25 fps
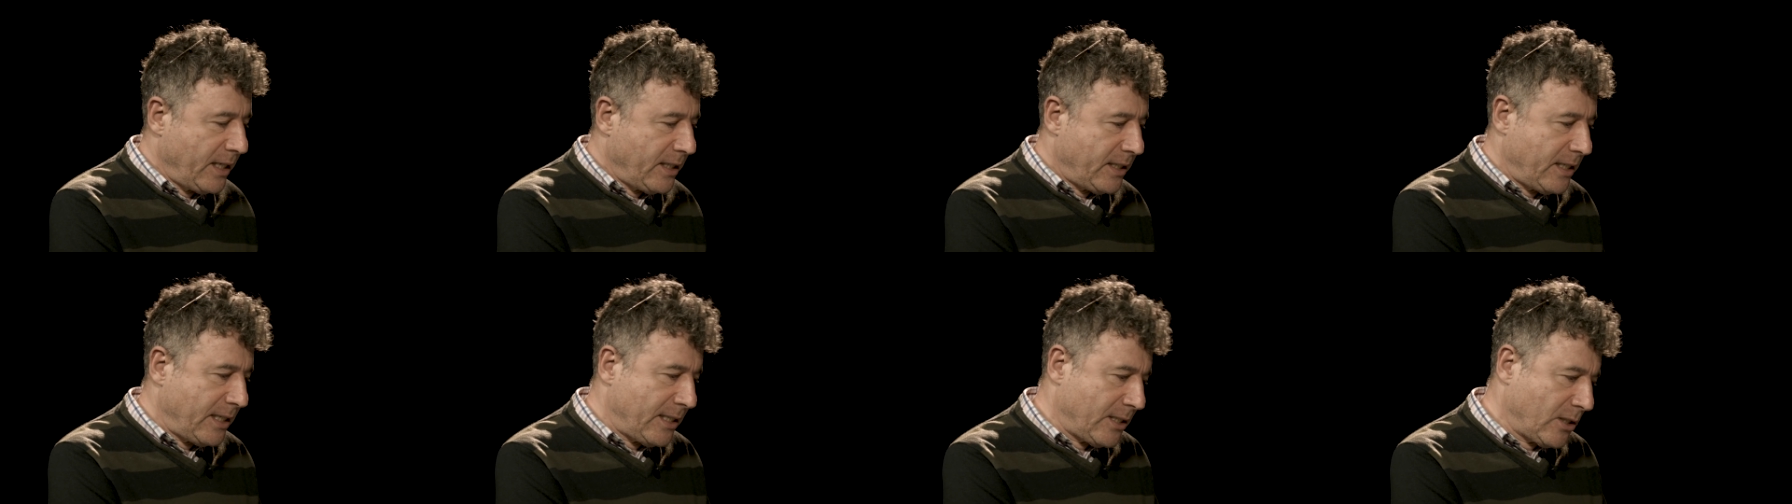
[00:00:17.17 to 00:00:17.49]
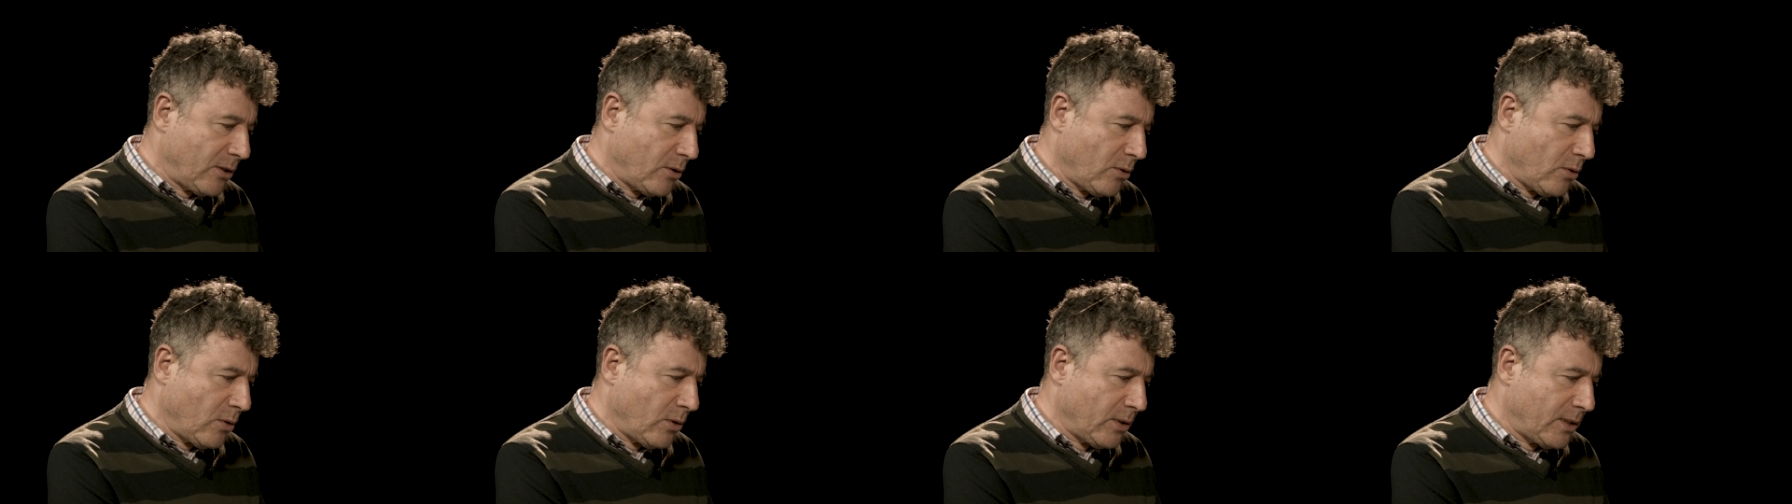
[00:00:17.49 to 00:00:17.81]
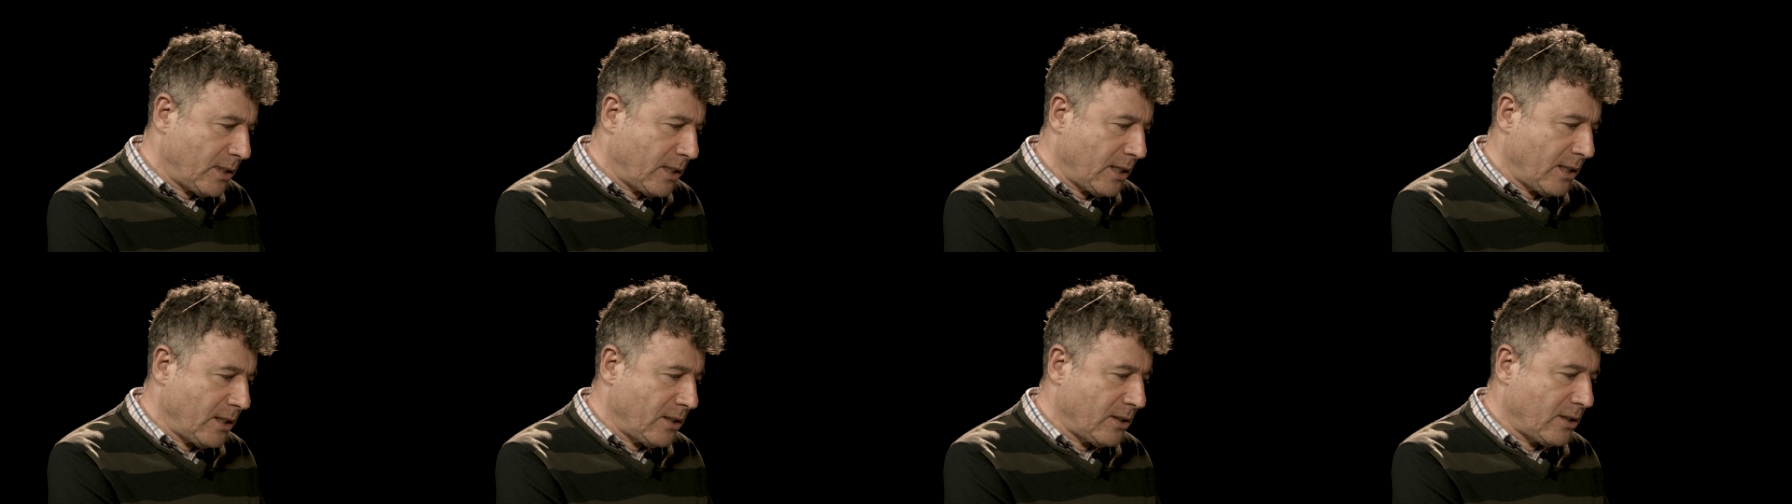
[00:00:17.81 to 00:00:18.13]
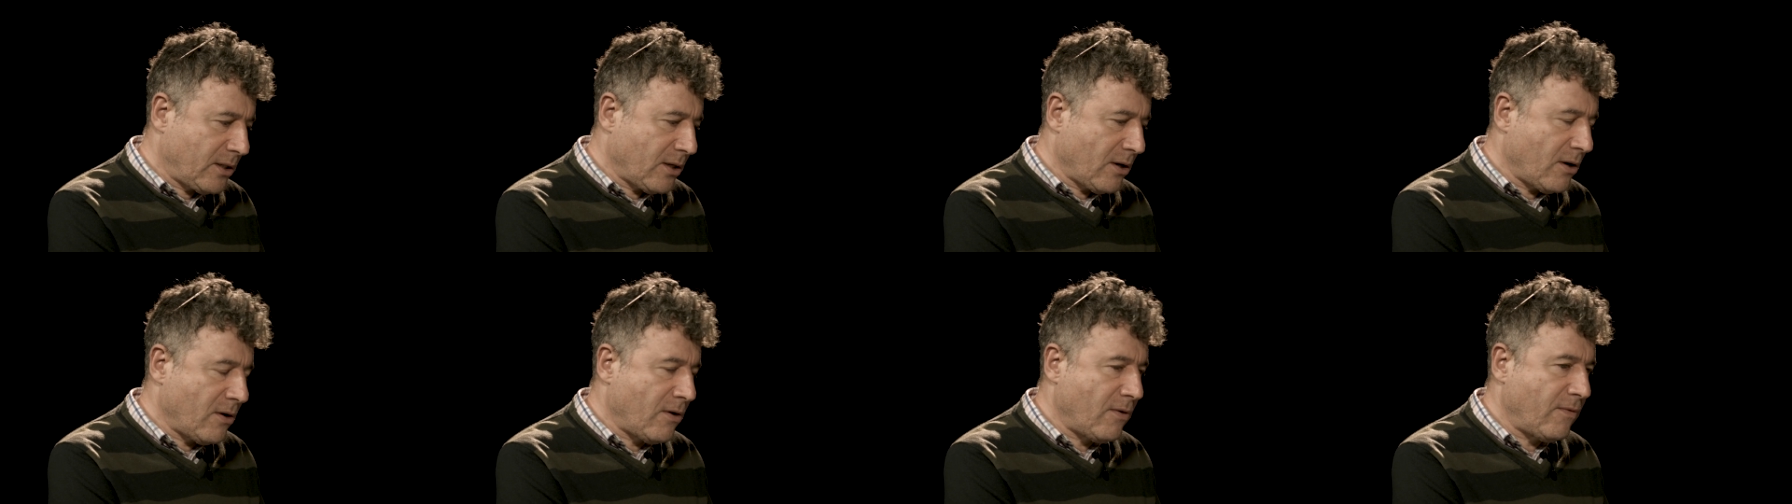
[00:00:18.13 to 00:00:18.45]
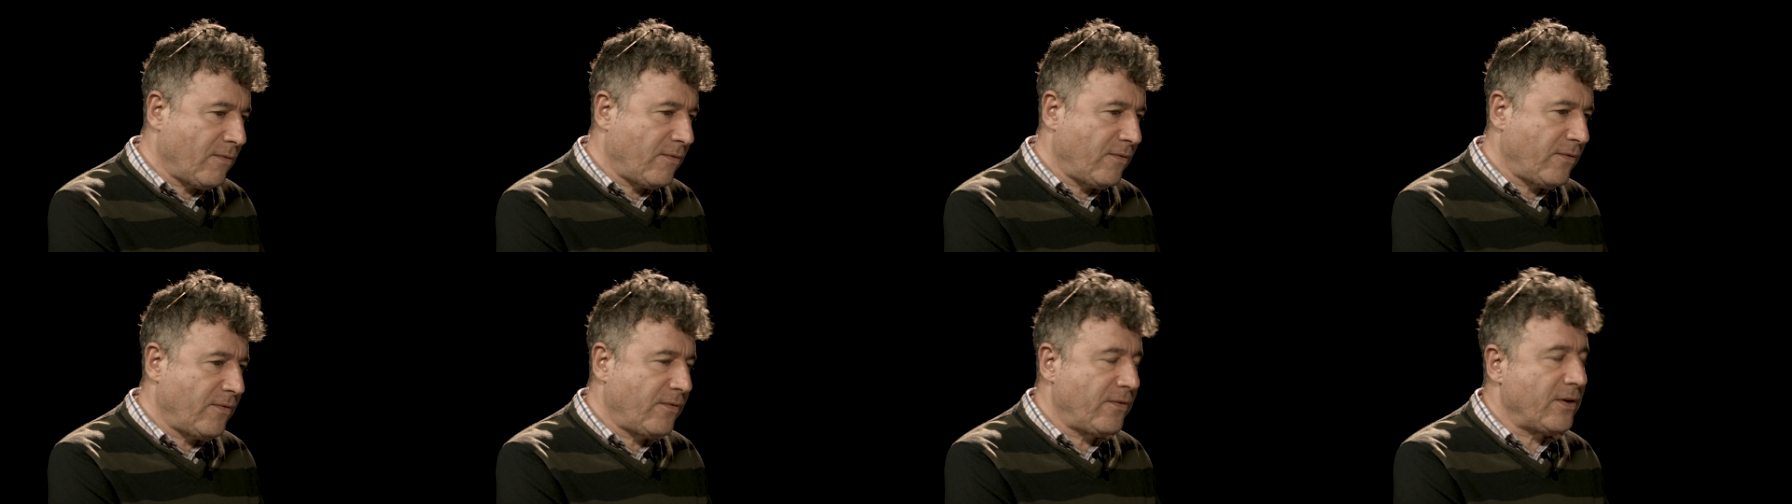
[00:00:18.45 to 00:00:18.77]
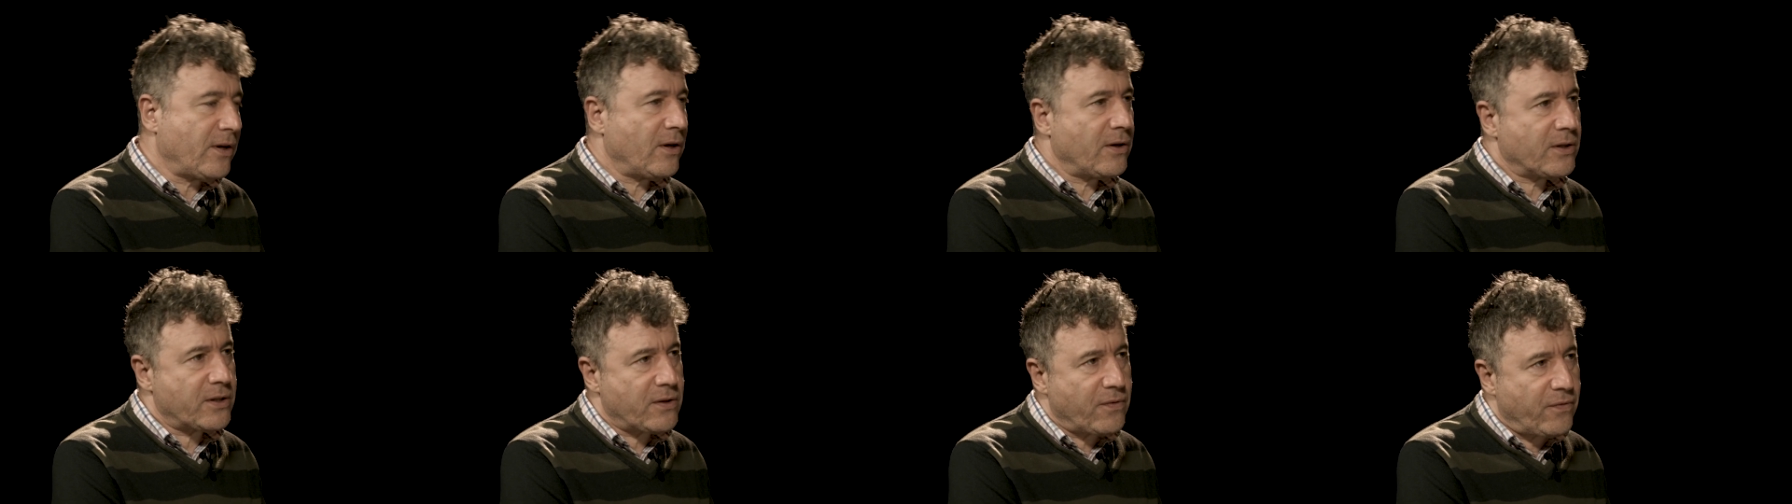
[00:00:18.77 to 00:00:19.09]
discourses of
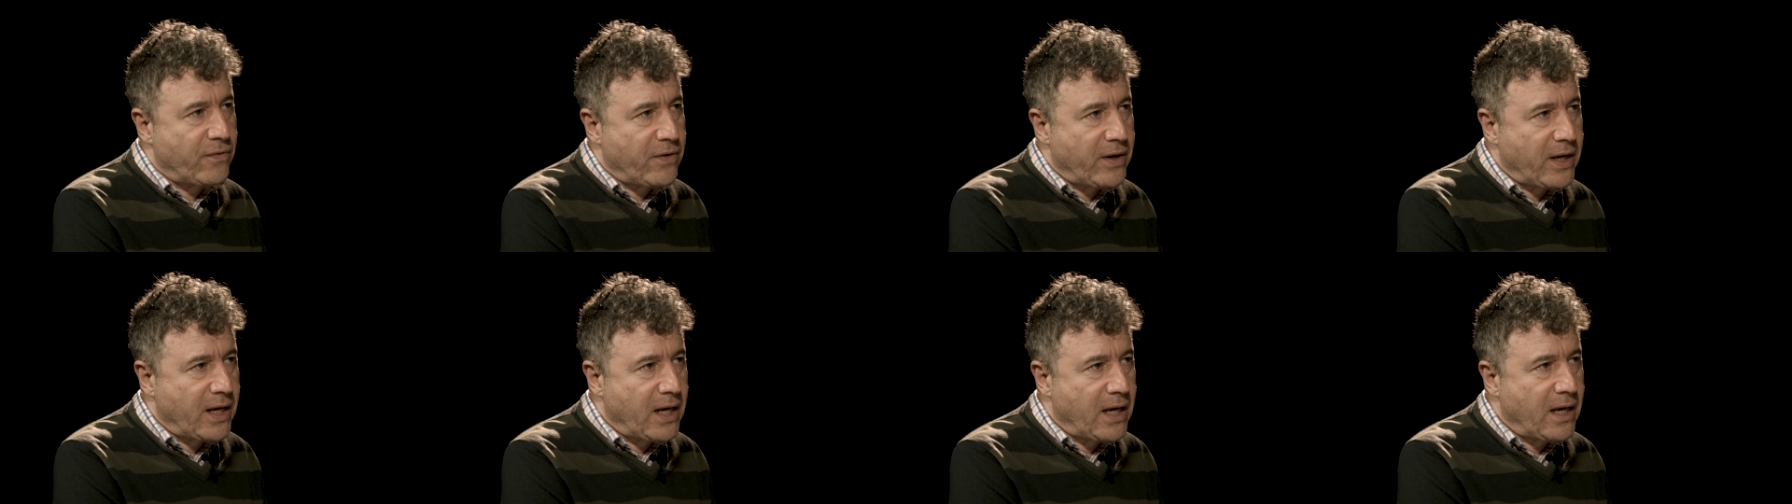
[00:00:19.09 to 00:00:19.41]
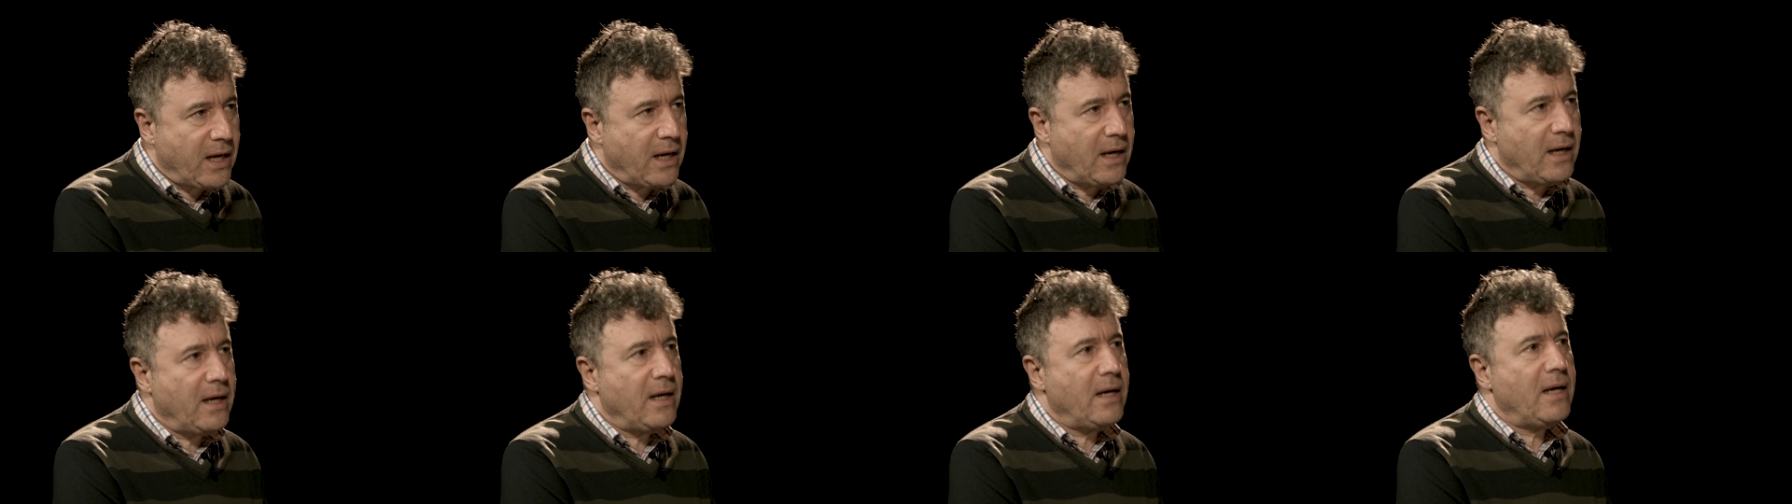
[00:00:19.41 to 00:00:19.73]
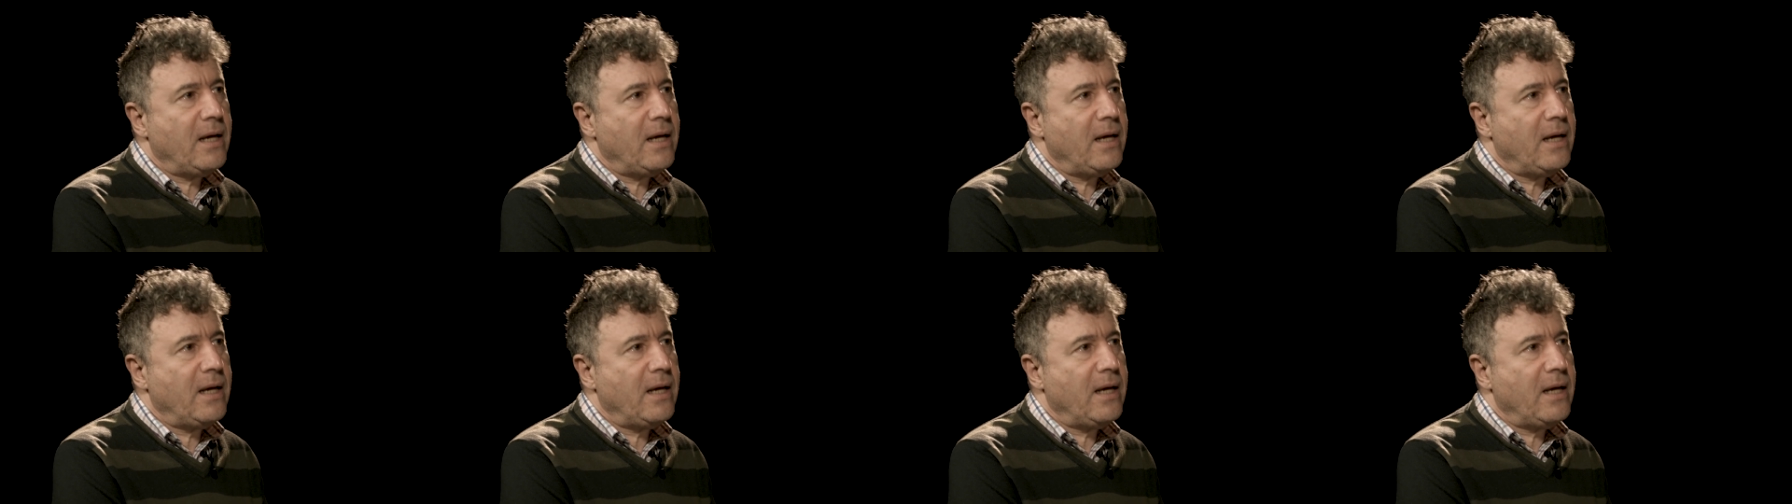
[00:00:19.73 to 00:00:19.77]
philosophy,